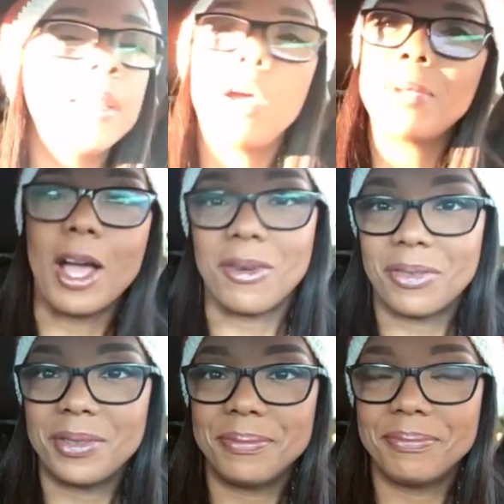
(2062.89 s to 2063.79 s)
then I'll be off.
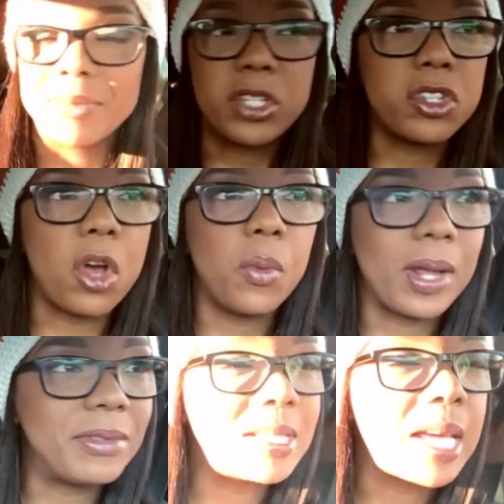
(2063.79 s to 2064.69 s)
So what
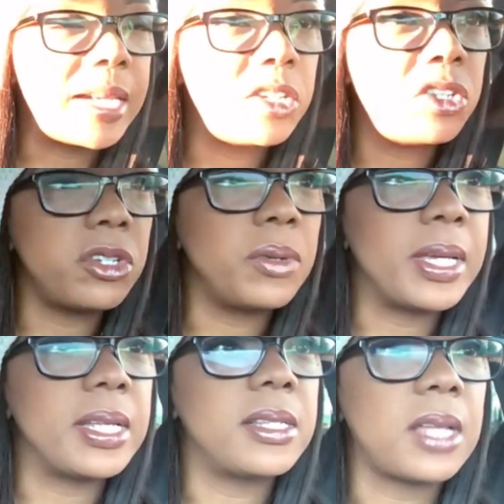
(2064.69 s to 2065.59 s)
I've decided to do
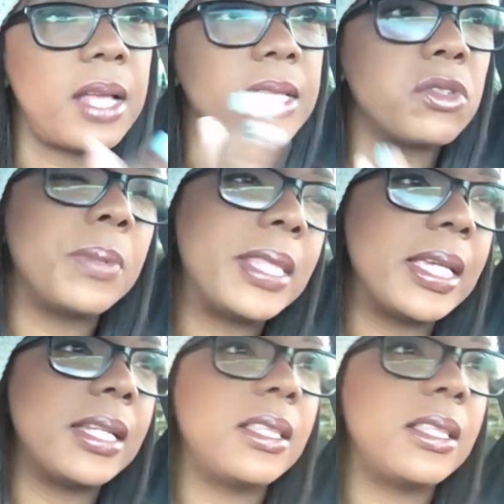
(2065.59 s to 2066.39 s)
is uh, this will be the end